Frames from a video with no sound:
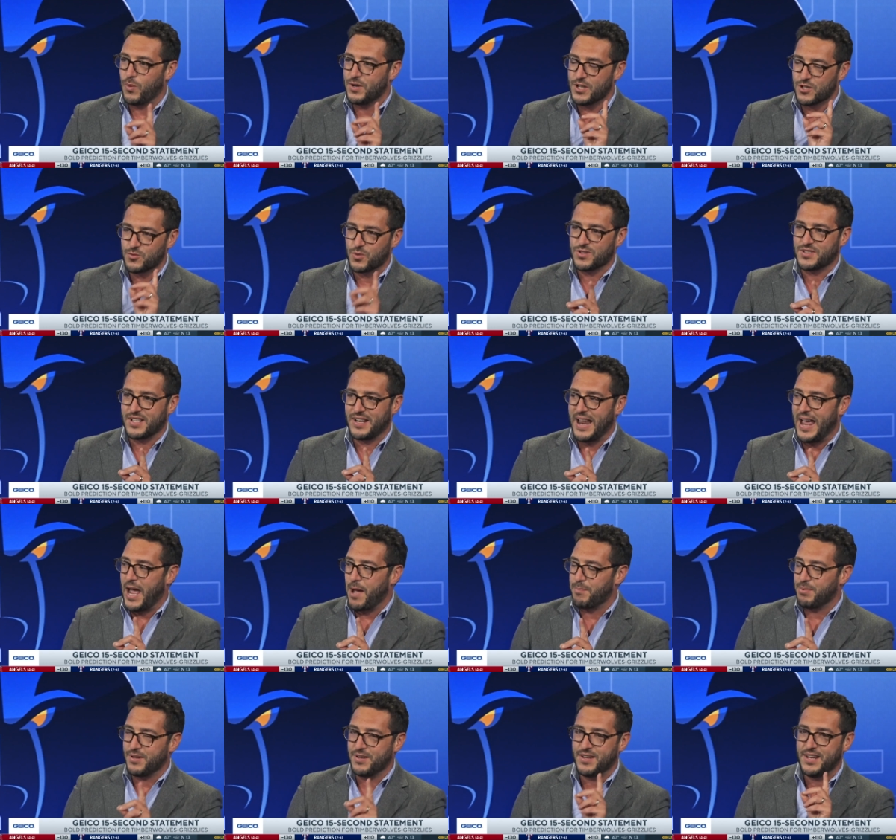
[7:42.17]
Well, here's what's going to
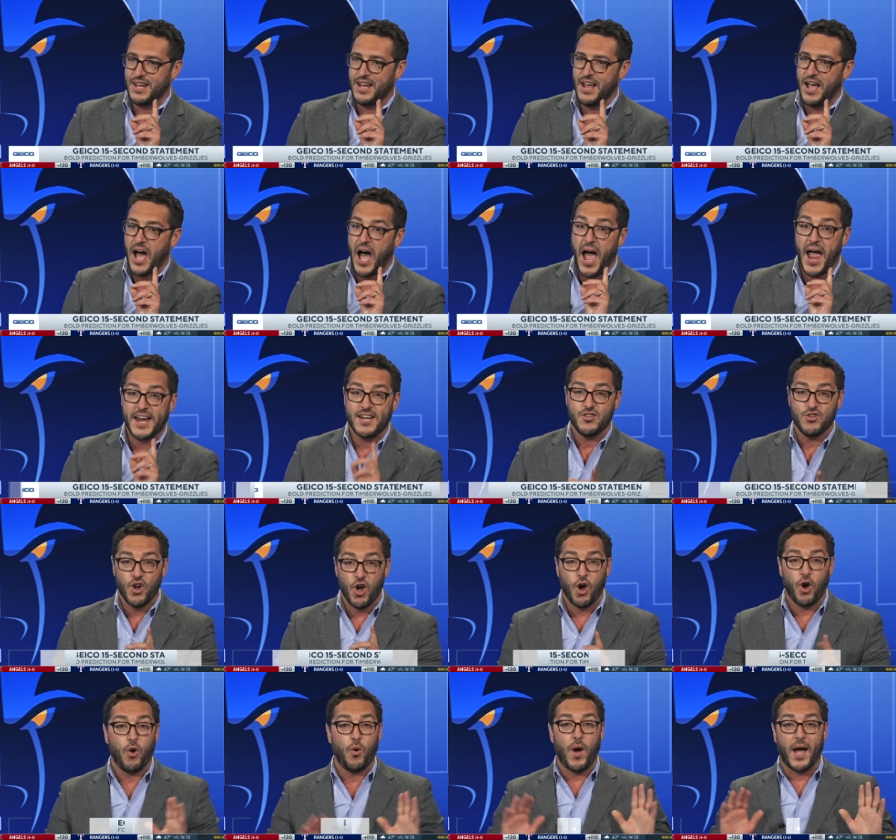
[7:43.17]
happen. I
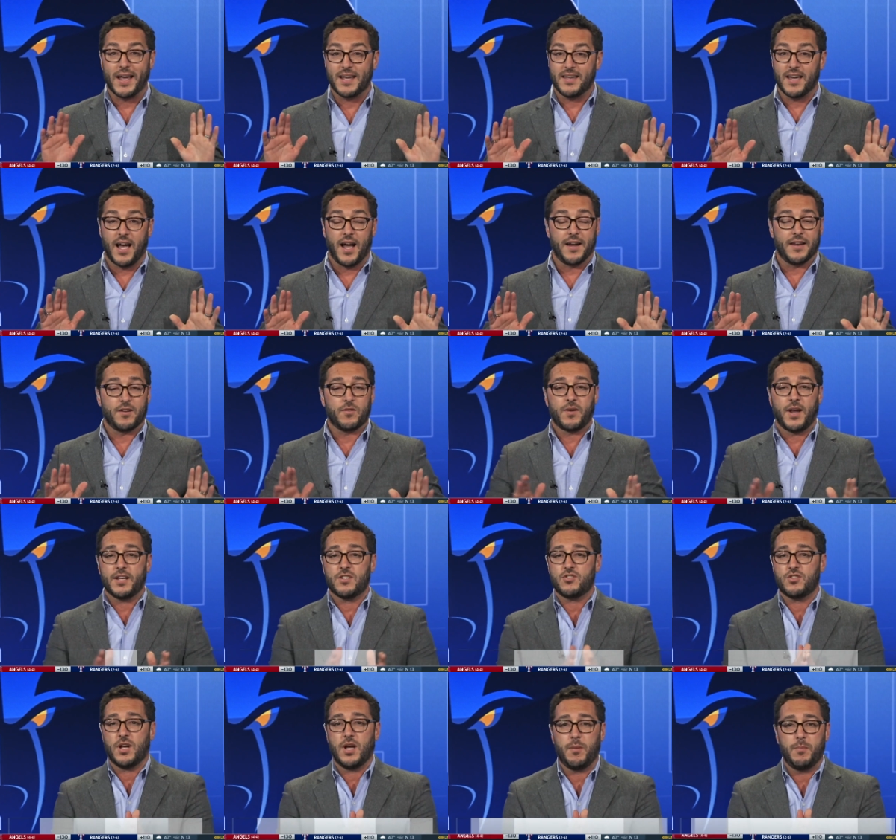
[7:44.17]
know I got it.
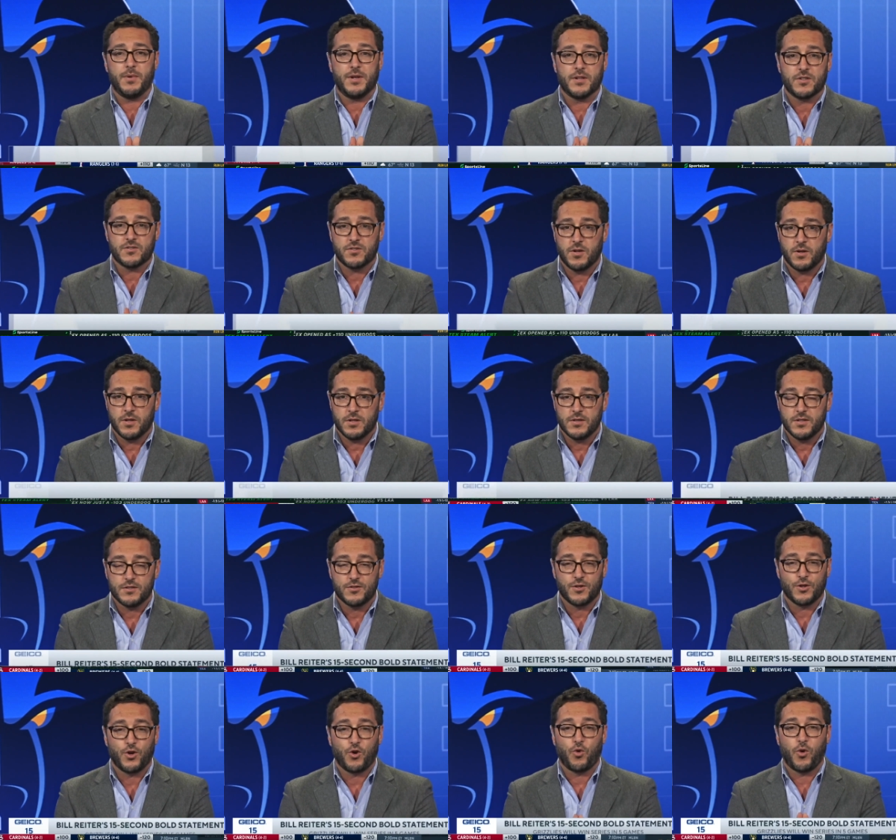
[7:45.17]
Nice job, Minnesota.
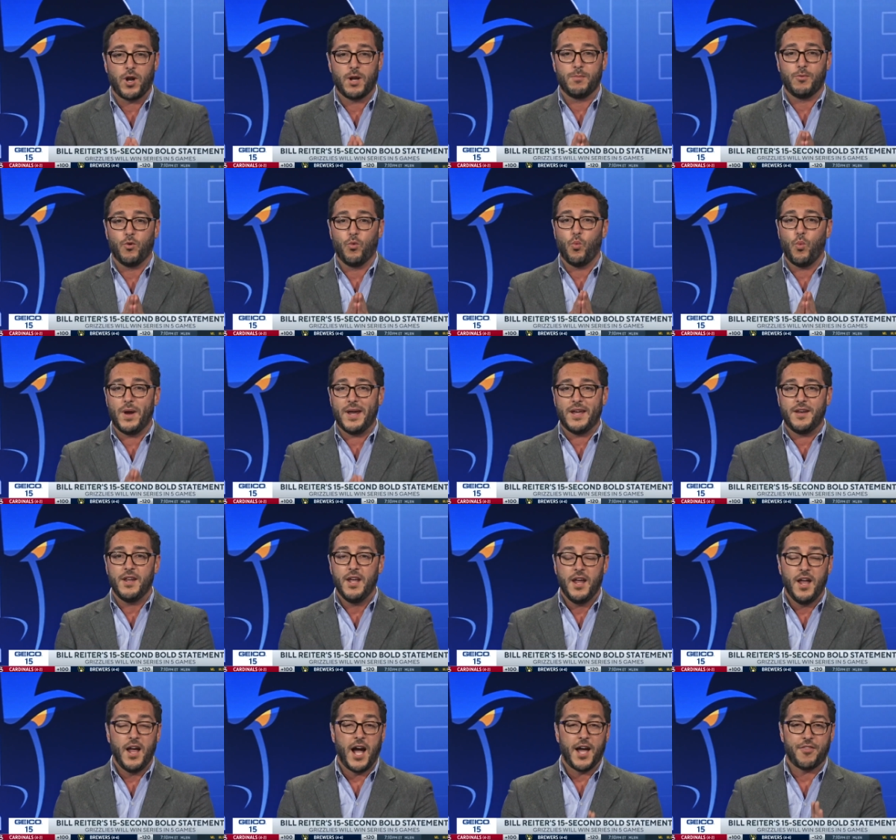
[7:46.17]
It's an incredible win.
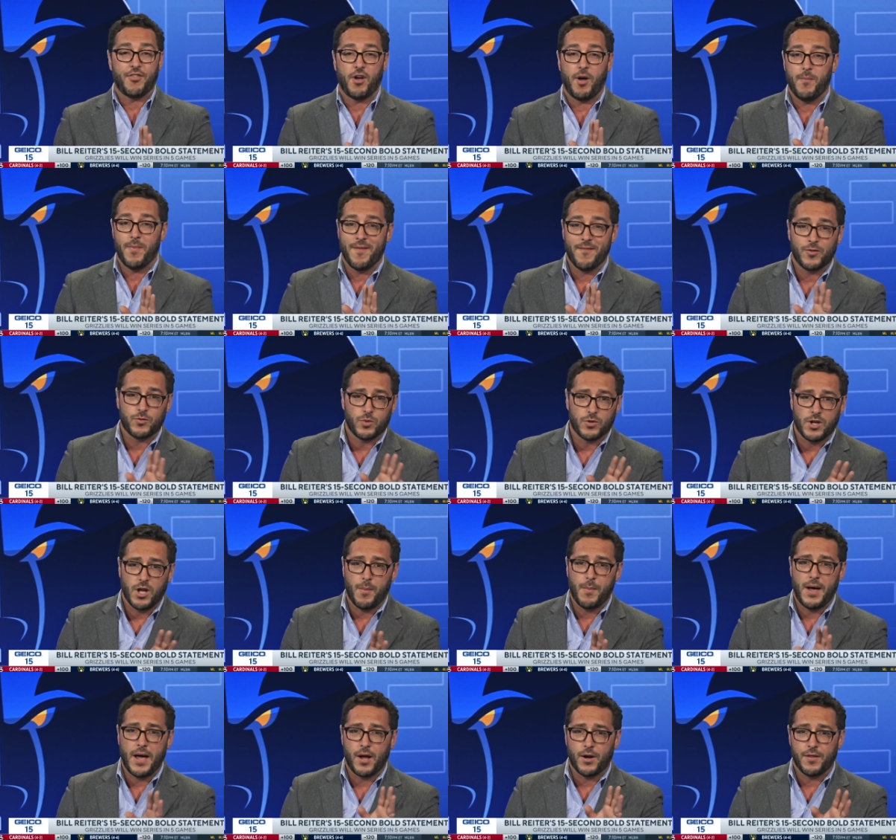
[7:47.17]
I thought Memphis would
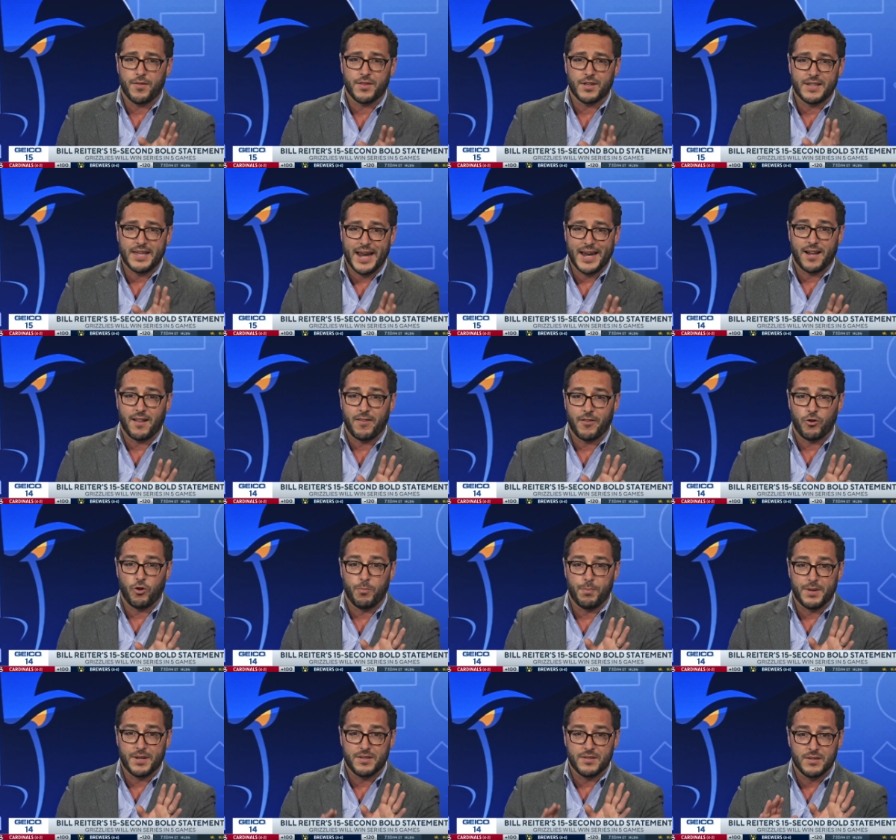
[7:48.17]
come out of the gate a
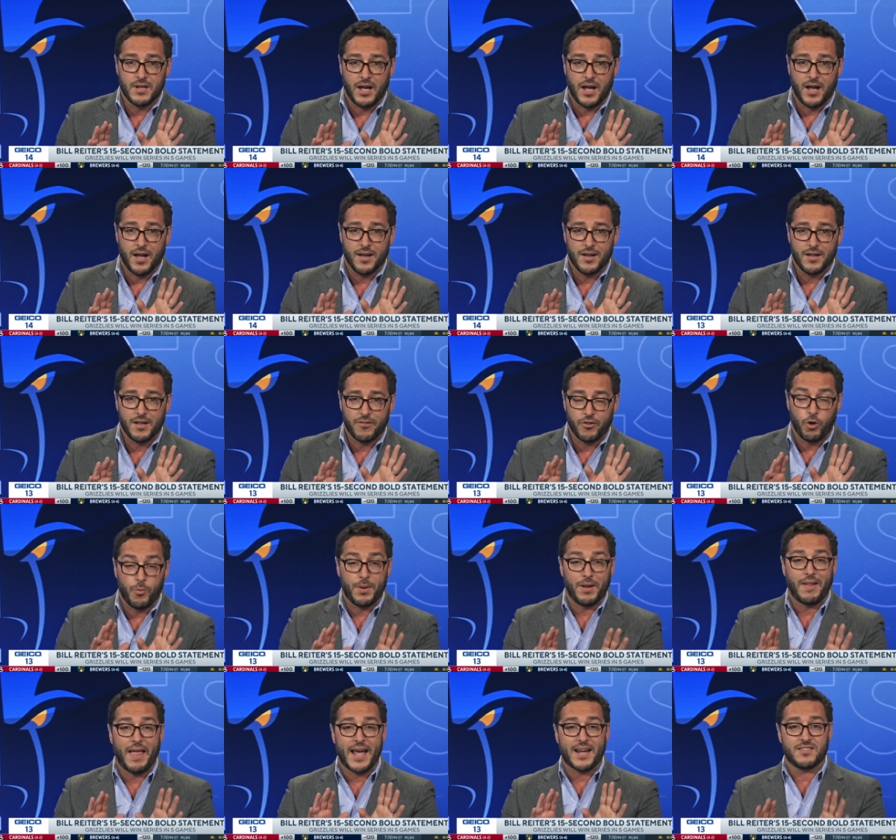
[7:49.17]
little bit
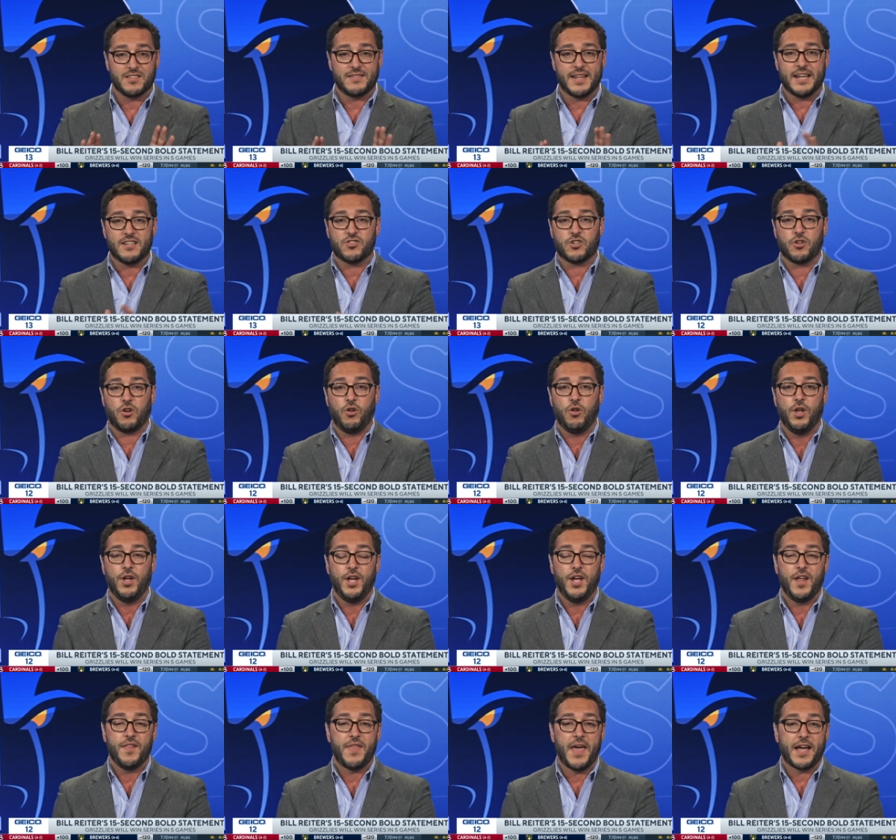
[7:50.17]
lackadaisical.
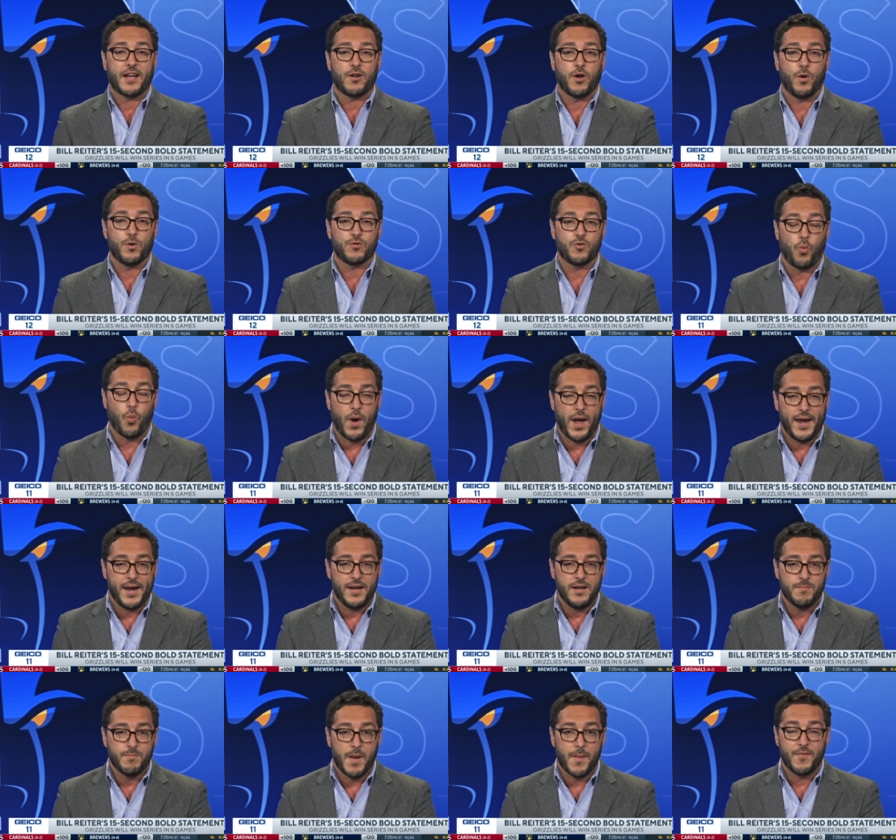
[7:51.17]
That goes
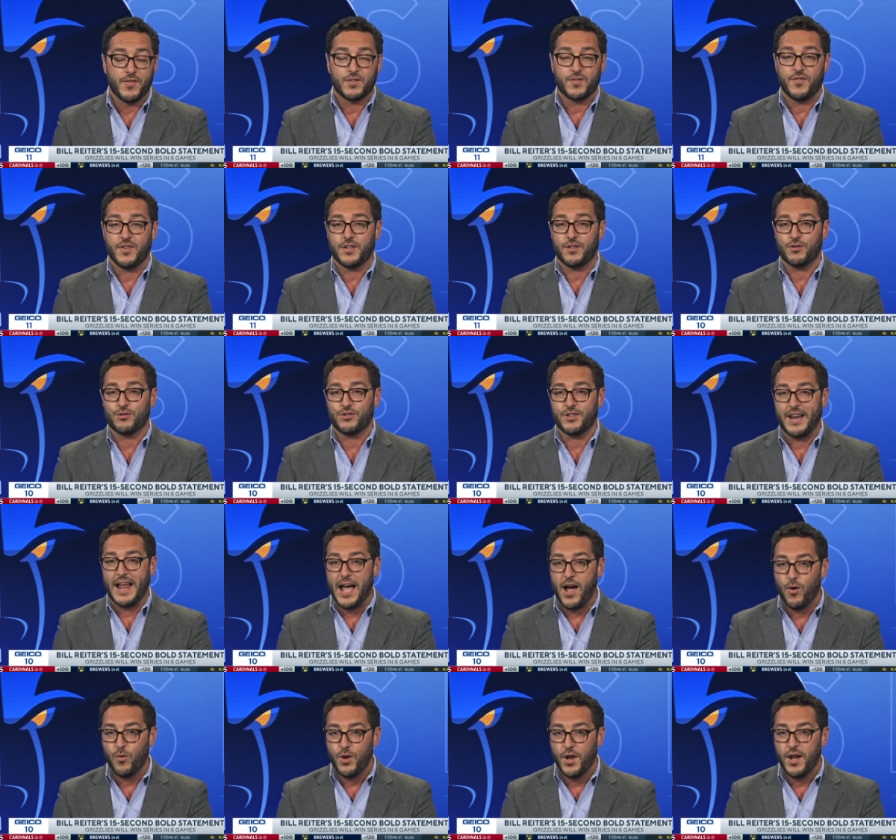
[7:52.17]
away. Memphis figures it
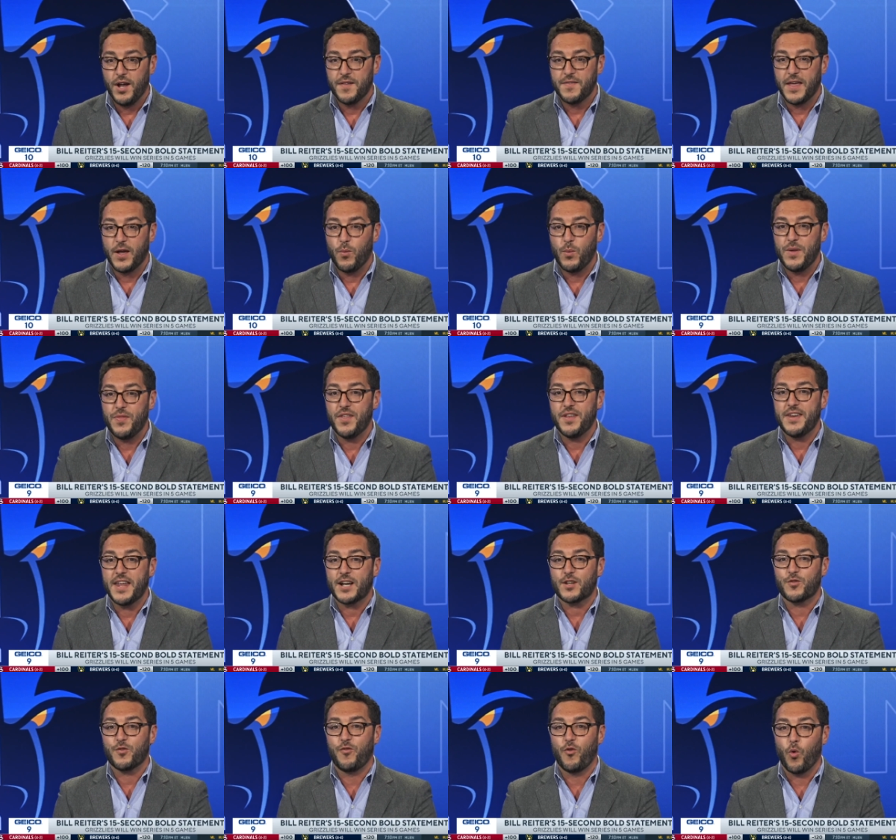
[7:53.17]
out. They win the
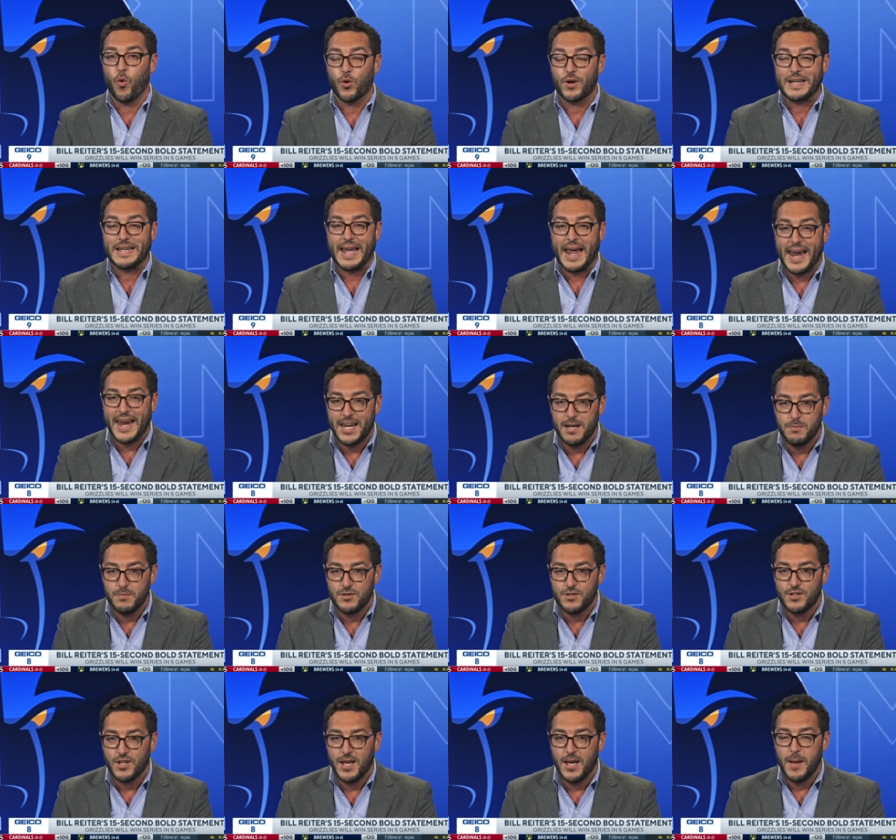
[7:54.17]
next 4
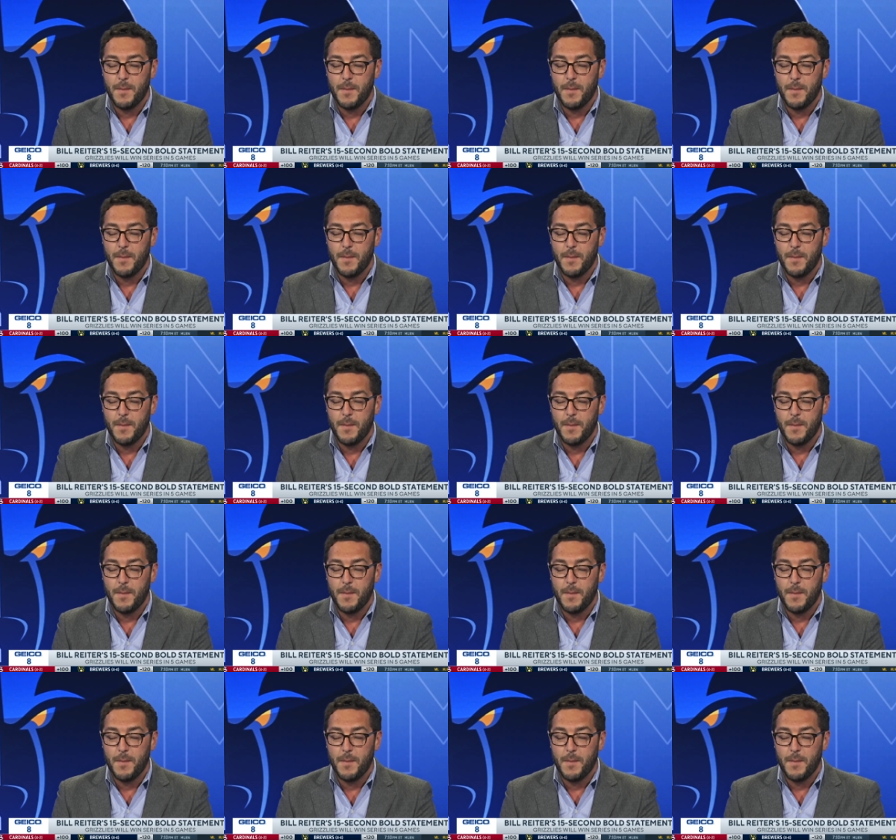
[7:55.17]
games.